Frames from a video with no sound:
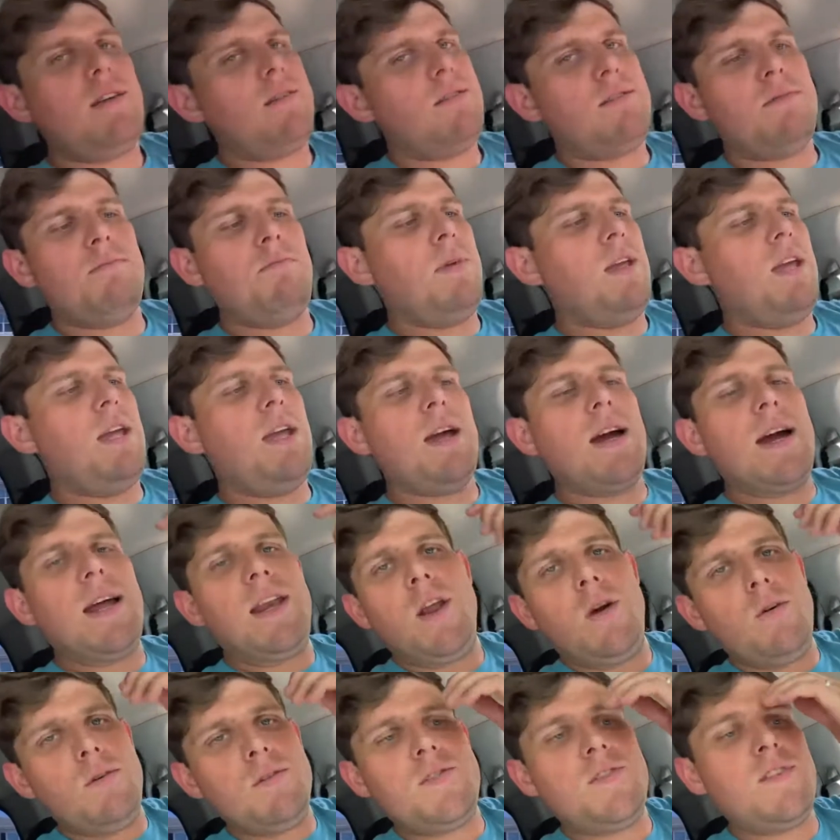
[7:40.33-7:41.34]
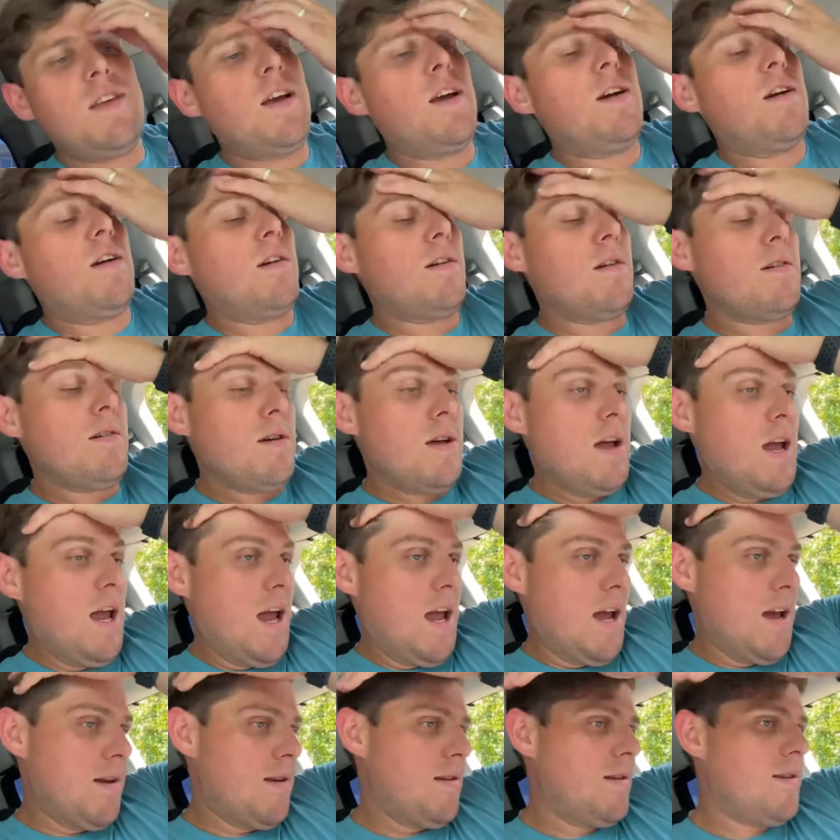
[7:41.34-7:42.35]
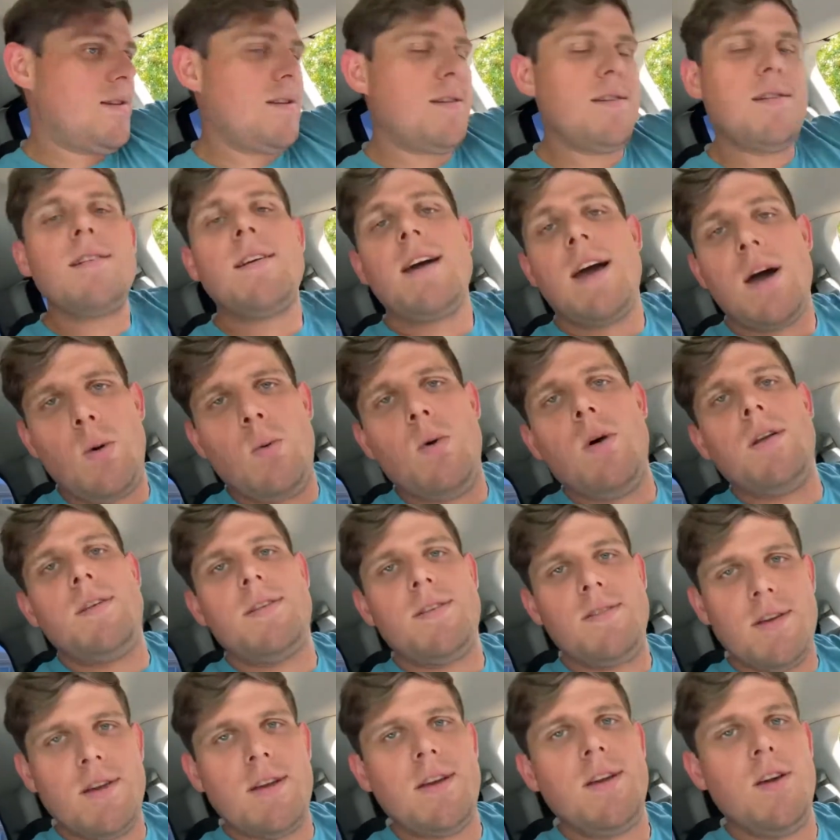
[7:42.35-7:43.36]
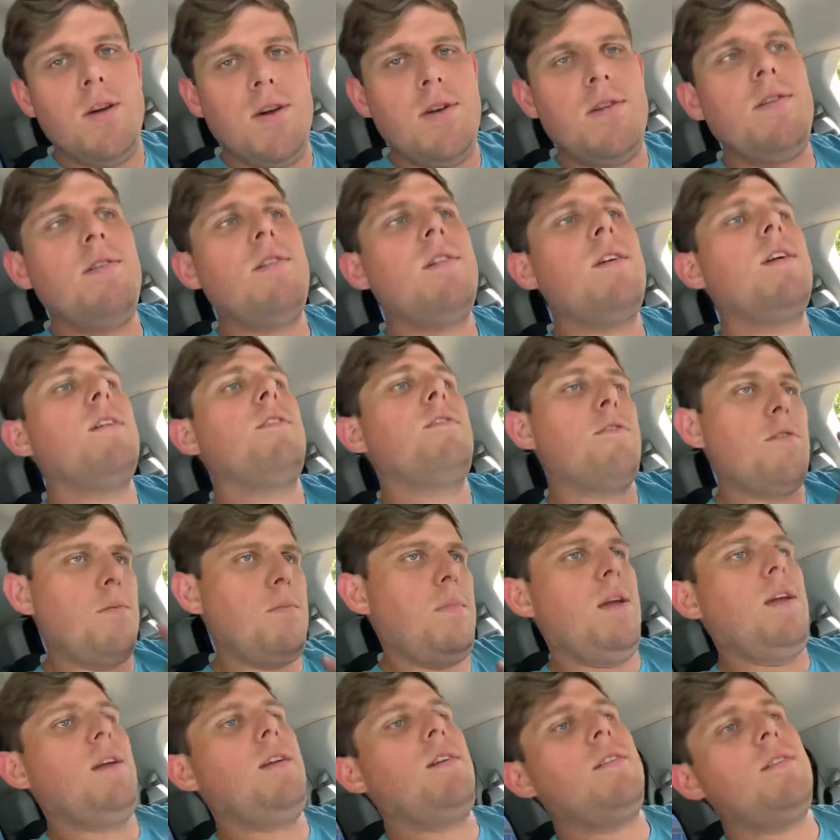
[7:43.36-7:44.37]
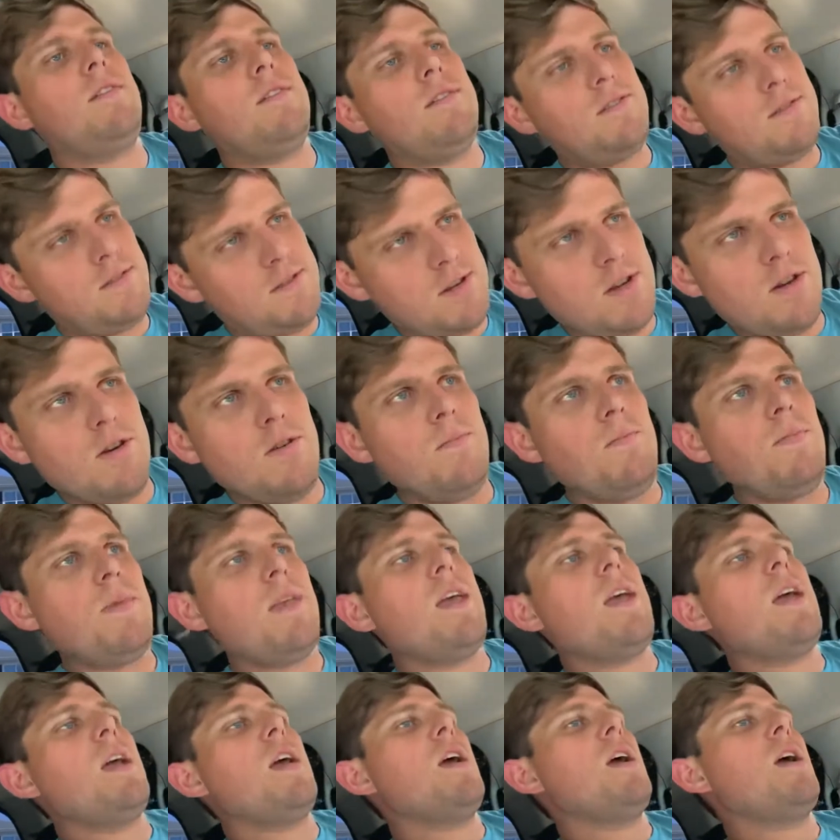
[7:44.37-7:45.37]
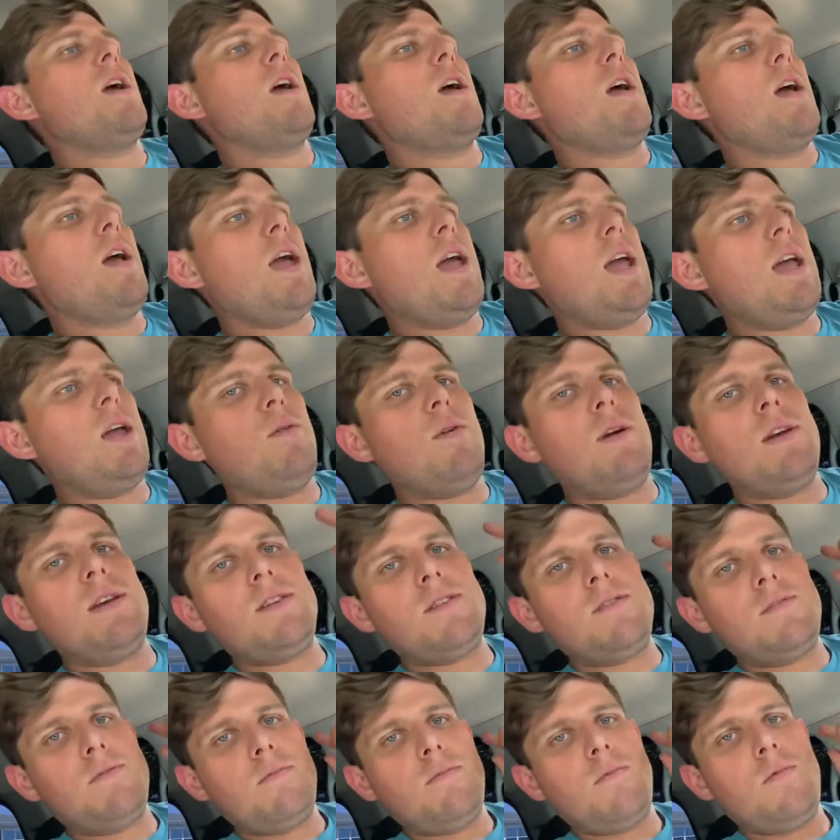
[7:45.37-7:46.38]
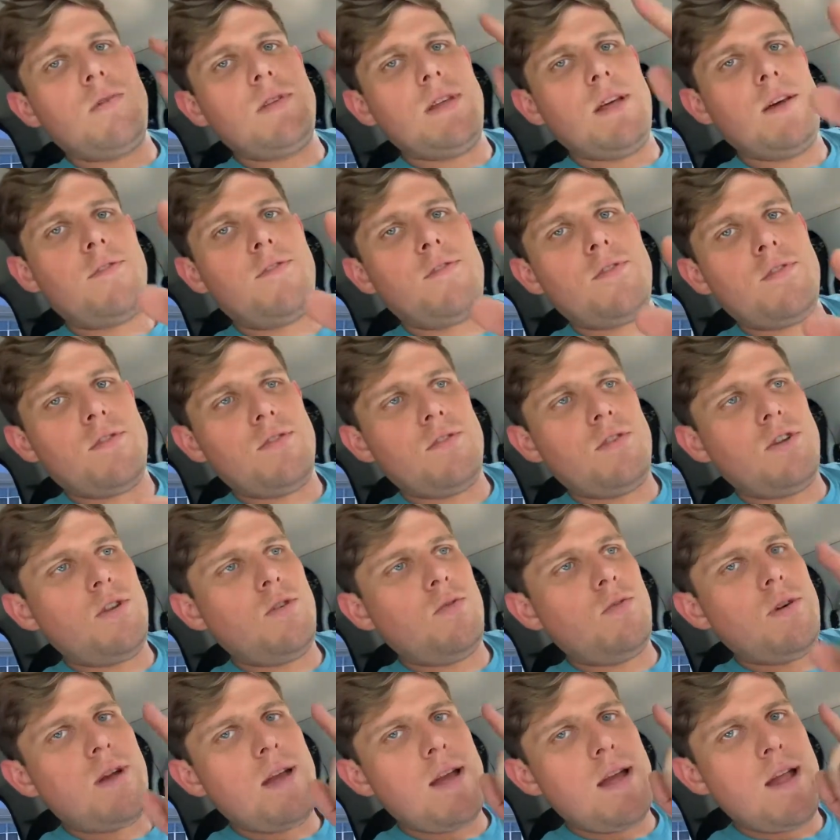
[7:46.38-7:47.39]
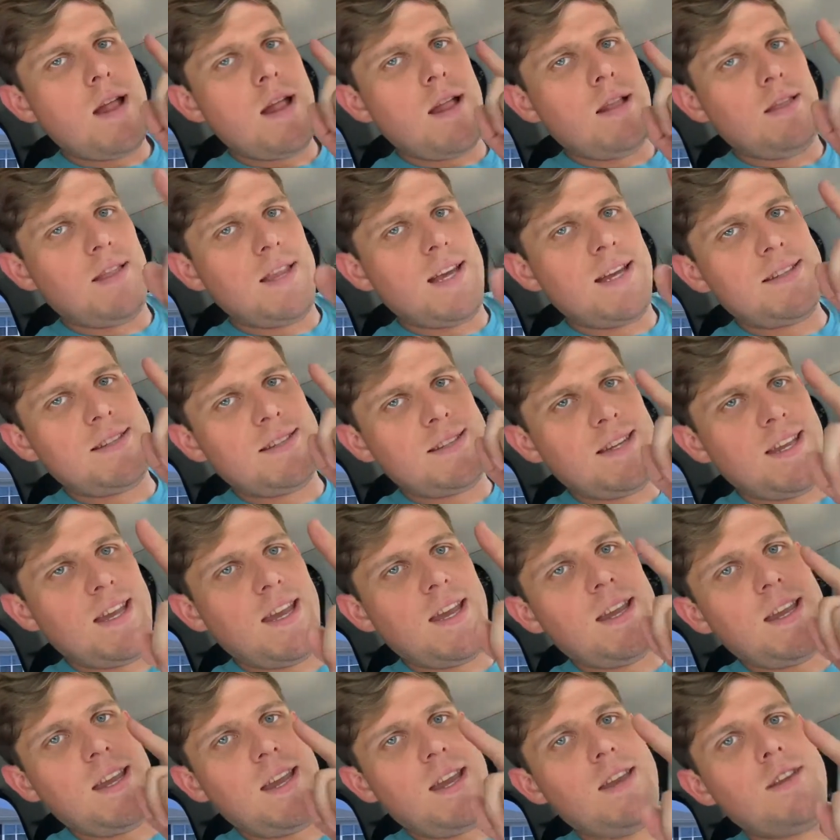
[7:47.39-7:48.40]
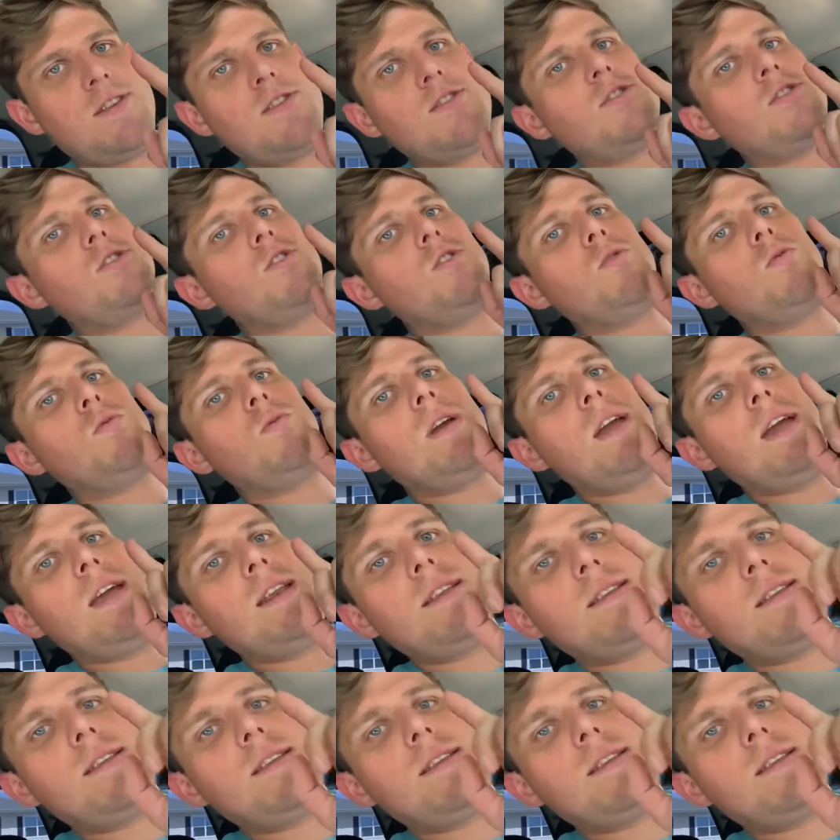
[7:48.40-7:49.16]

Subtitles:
me, I know it's there, and I want it to look good for me. So anyways, without further ado, let's get into it.